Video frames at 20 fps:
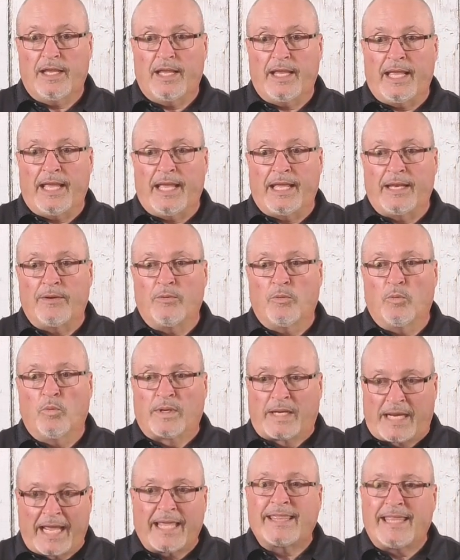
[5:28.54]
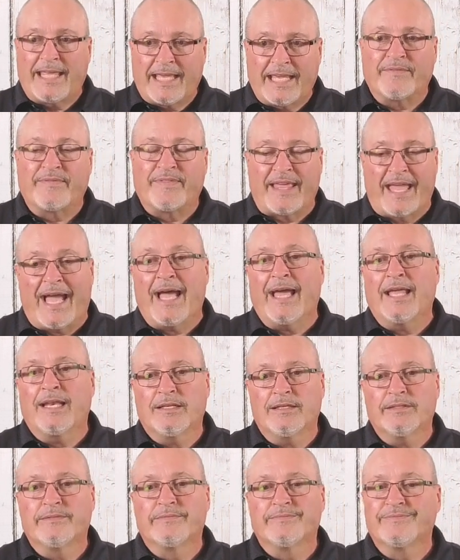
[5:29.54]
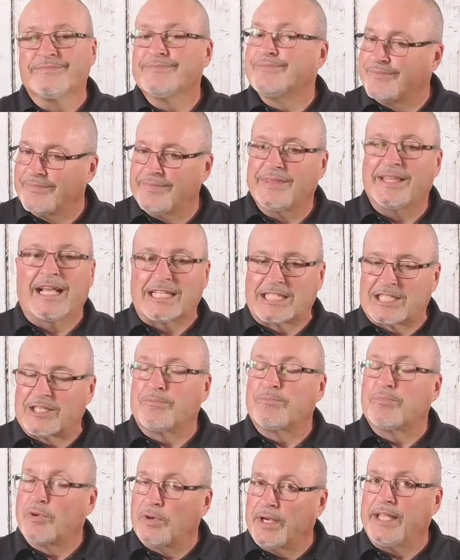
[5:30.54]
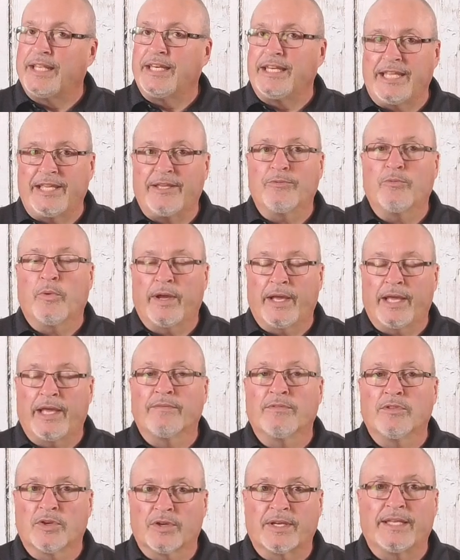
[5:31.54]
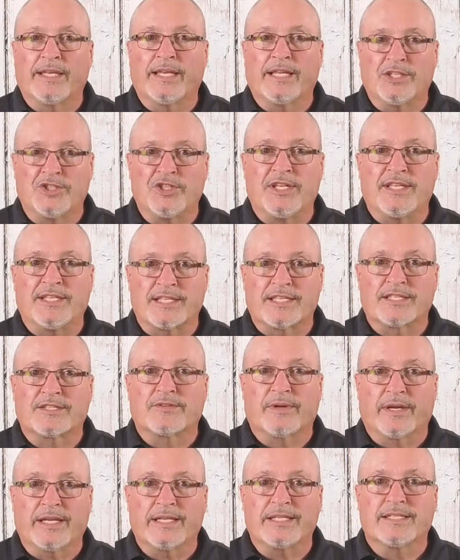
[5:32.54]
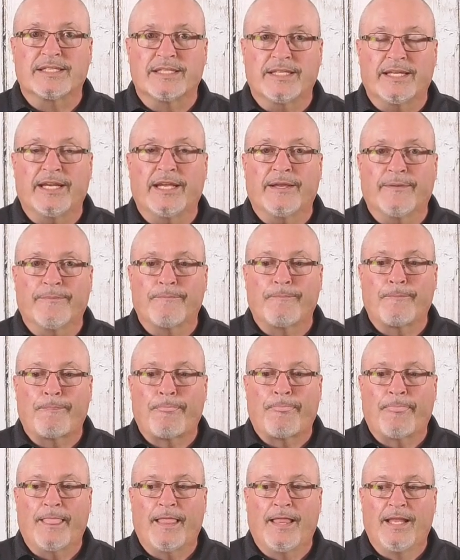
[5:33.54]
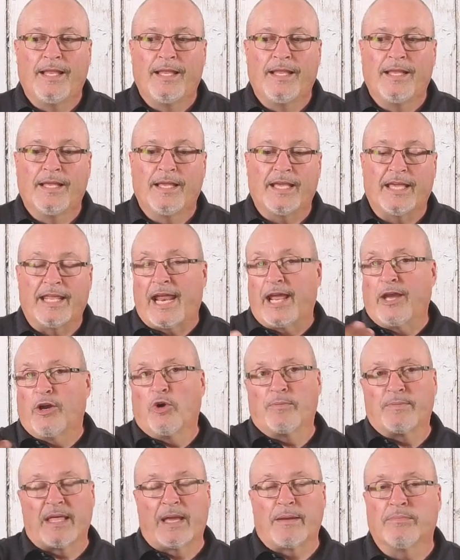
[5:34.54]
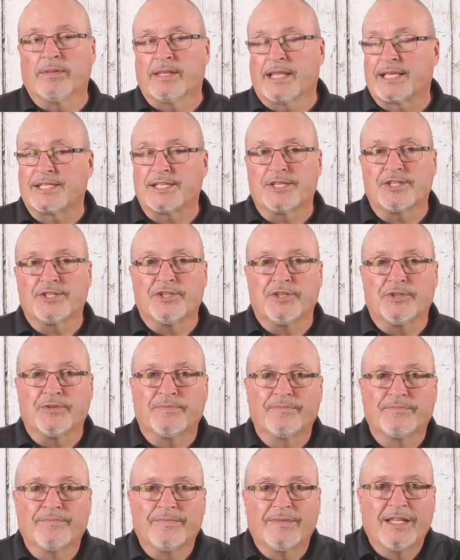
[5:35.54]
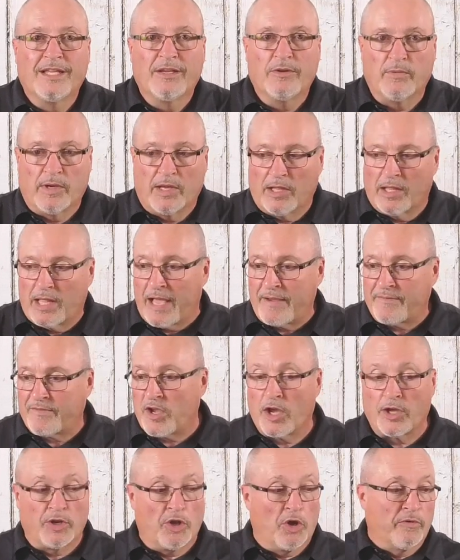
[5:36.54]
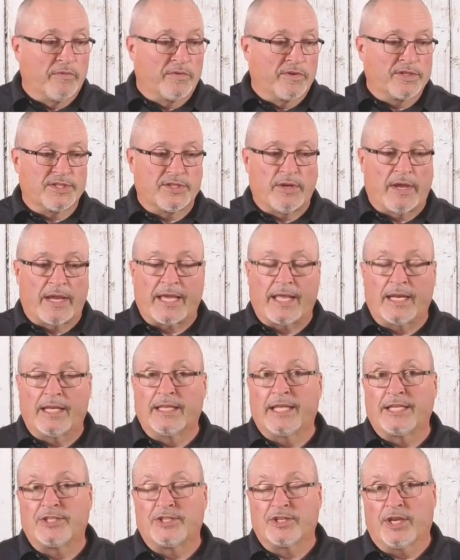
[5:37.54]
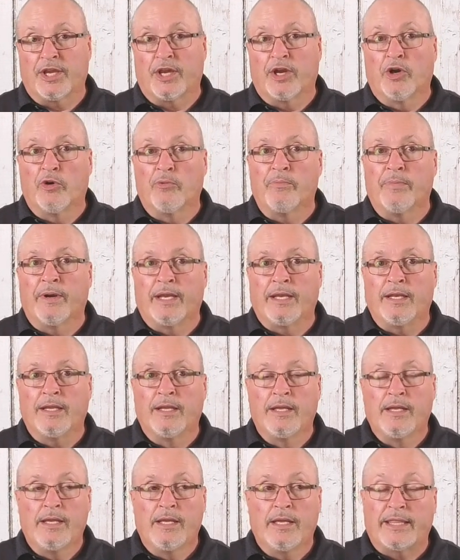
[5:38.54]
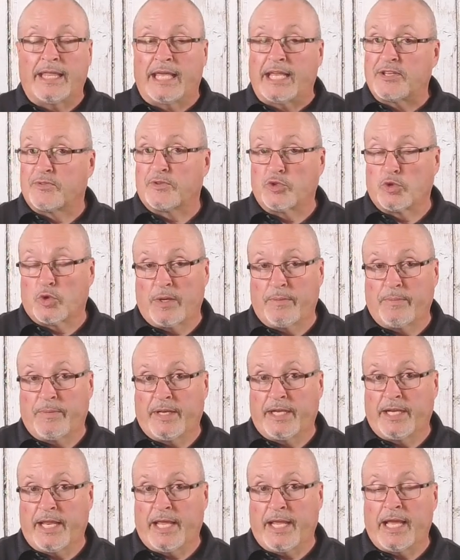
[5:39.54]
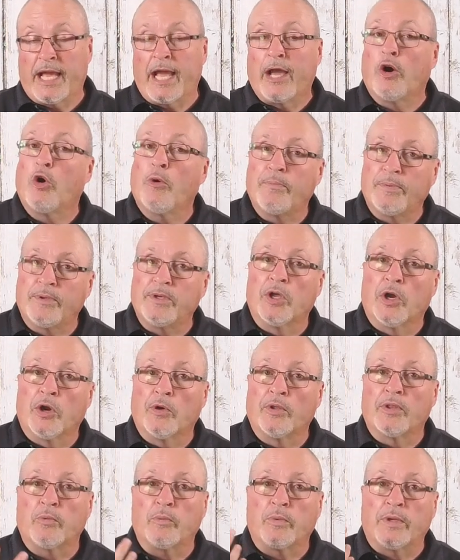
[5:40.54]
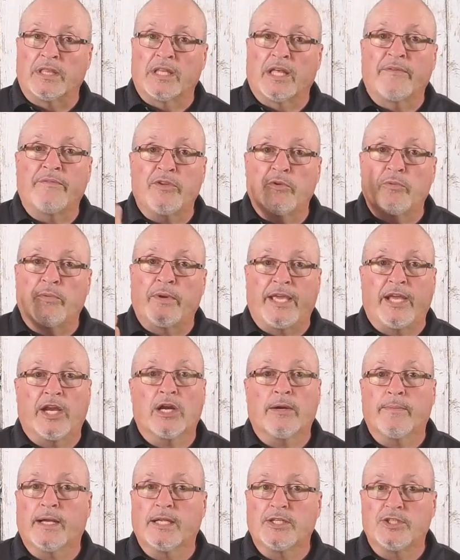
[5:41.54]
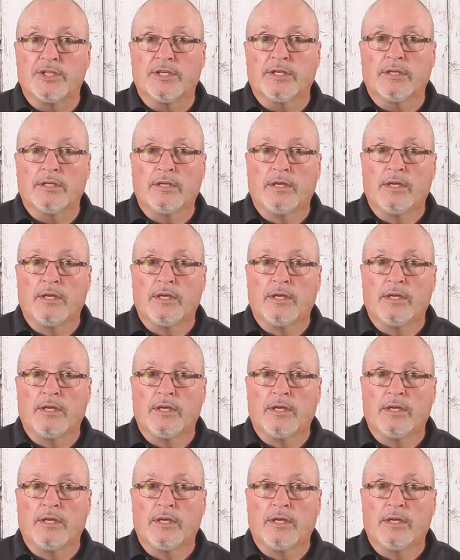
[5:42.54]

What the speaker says: And when I think of that, that's a pretty neat way of looking at Jesus Christ today. And I hope that blesses you. Well, I've gone over, so I got to let you go. But thanks for joining me today. I hope you know that we love you and we care about you.